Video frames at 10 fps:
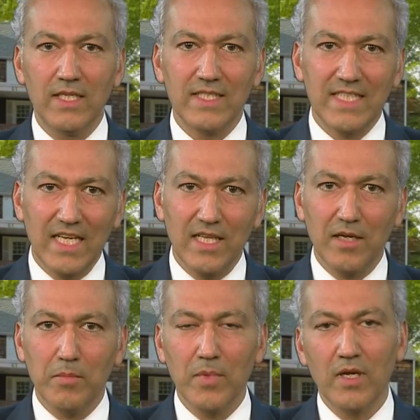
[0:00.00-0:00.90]
And send
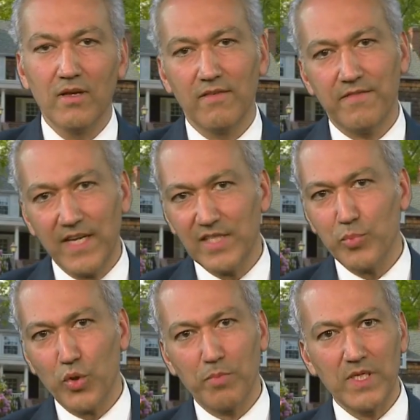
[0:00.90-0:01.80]
them
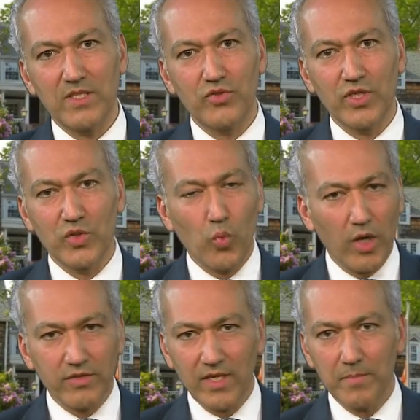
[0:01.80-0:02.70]
Facebook messages,
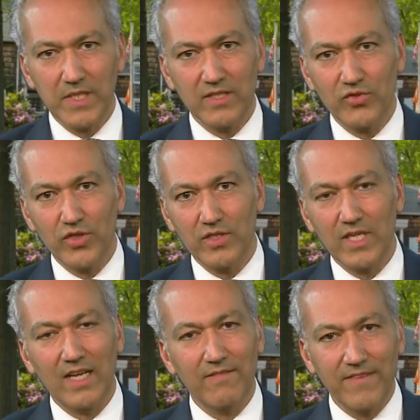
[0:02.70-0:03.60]
WhatsApp
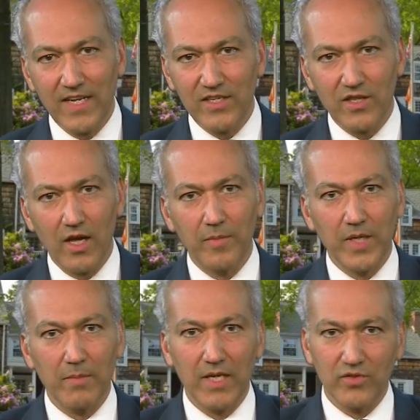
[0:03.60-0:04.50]
messages, and
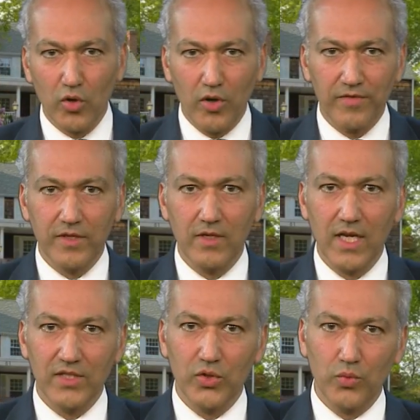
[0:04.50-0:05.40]
FaceTime them as
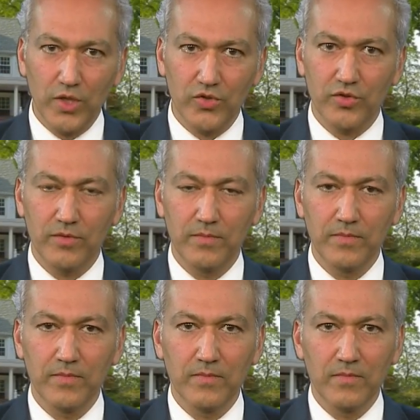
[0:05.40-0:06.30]
often as you wish.
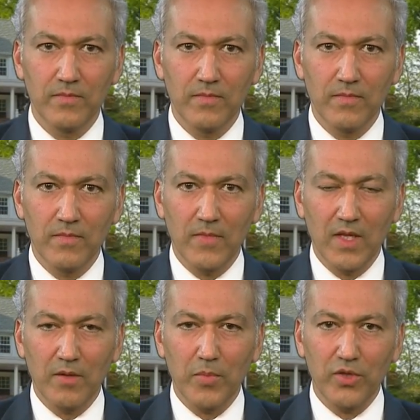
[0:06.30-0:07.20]

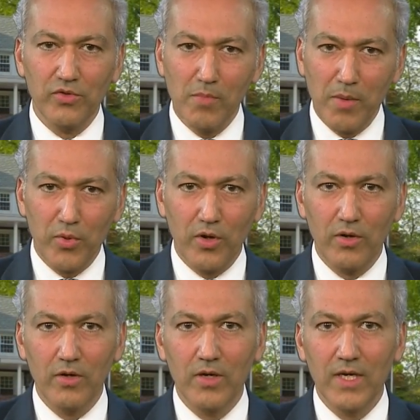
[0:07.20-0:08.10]
But
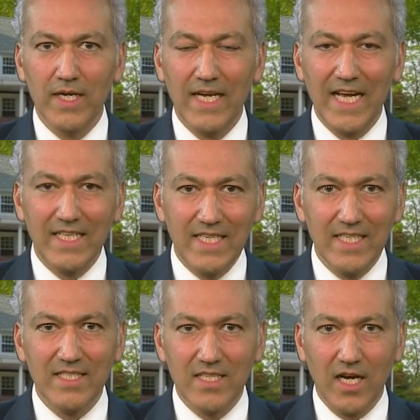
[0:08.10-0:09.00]
remember, at
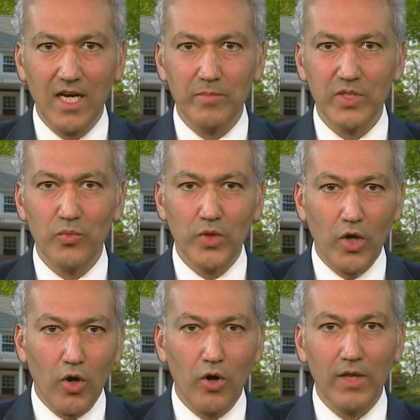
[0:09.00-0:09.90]
these times,
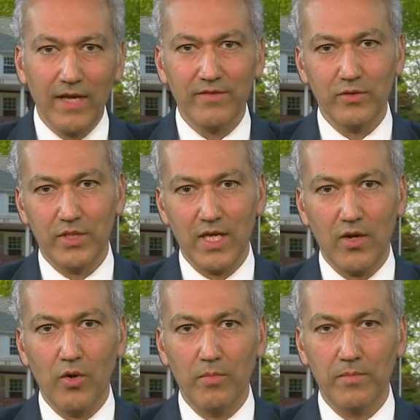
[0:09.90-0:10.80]
we all have to
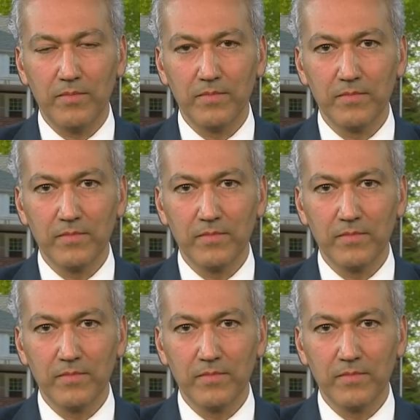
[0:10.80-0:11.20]
stay home.